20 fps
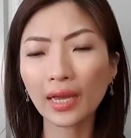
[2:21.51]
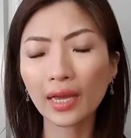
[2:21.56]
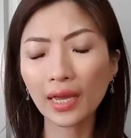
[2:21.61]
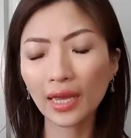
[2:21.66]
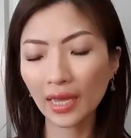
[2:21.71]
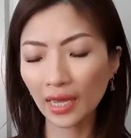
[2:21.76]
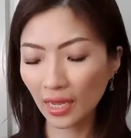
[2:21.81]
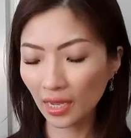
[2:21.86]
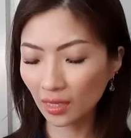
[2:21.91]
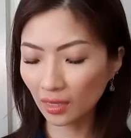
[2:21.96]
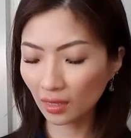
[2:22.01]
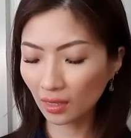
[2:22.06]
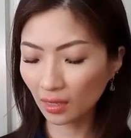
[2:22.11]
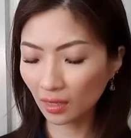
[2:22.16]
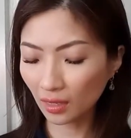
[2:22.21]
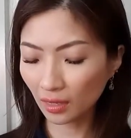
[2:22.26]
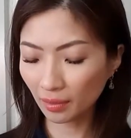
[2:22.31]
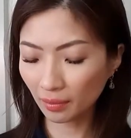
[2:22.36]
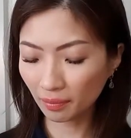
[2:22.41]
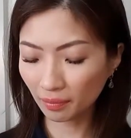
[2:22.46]
And
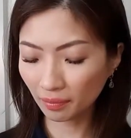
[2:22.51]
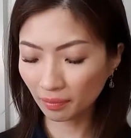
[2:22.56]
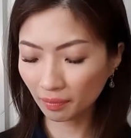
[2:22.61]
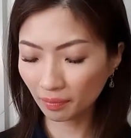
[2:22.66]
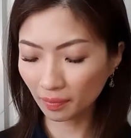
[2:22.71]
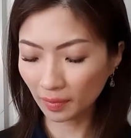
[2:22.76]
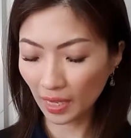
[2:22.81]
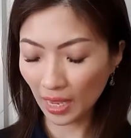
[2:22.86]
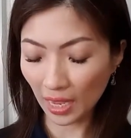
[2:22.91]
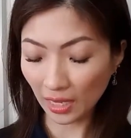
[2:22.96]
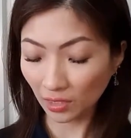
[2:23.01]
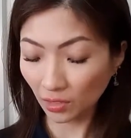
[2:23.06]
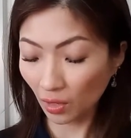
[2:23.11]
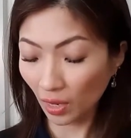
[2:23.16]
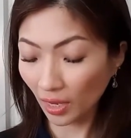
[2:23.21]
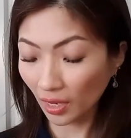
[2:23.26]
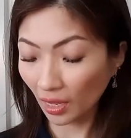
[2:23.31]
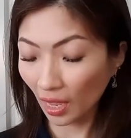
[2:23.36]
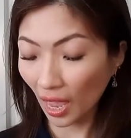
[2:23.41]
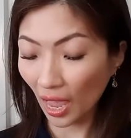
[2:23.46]
yeah, so
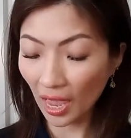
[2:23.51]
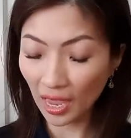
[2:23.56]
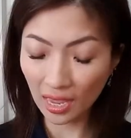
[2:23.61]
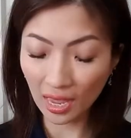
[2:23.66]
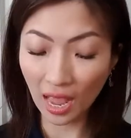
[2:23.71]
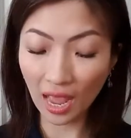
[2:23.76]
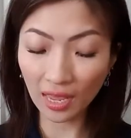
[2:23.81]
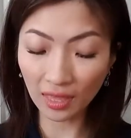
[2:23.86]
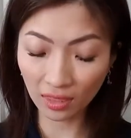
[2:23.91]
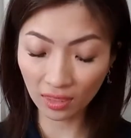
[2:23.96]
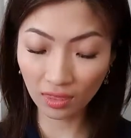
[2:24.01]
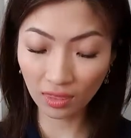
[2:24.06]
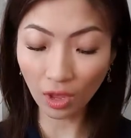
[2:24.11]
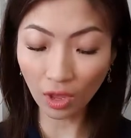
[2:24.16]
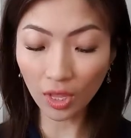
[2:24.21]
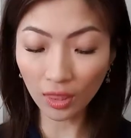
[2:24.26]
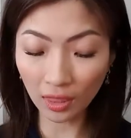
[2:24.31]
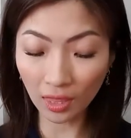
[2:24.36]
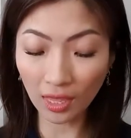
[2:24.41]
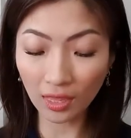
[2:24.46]
I
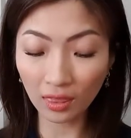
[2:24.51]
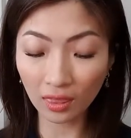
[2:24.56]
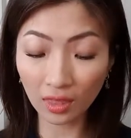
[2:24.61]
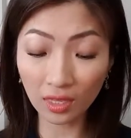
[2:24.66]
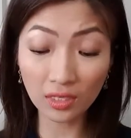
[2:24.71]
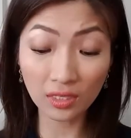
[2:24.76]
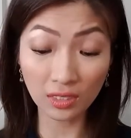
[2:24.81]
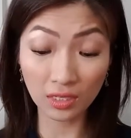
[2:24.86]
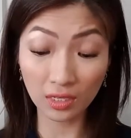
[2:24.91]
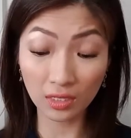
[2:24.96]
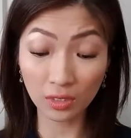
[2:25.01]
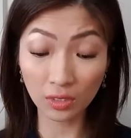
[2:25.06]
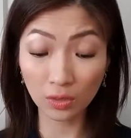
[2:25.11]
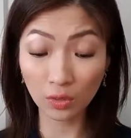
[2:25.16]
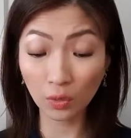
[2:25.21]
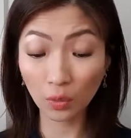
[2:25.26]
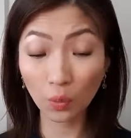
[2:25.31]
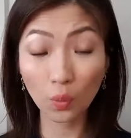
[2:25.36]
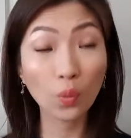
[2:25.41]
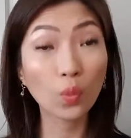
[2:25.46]
thought that this
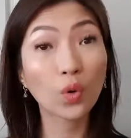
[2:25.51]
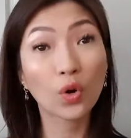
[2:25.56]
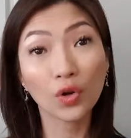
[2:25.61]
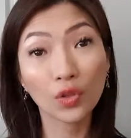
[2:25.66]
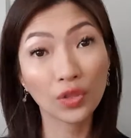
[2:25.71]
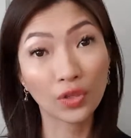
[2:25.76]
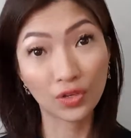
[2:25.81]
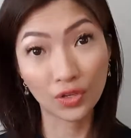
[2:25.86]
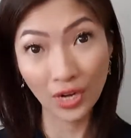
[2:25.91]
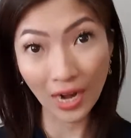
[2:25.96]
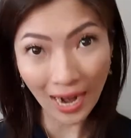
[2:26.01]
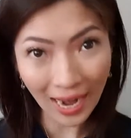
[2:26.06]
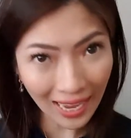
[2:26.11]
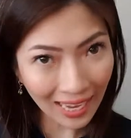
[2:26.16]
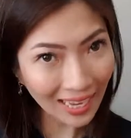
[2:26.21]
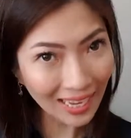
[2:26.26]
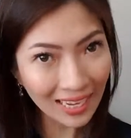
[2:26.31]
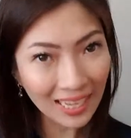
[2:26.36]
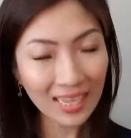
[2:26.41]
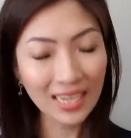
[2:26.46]
is worth a try,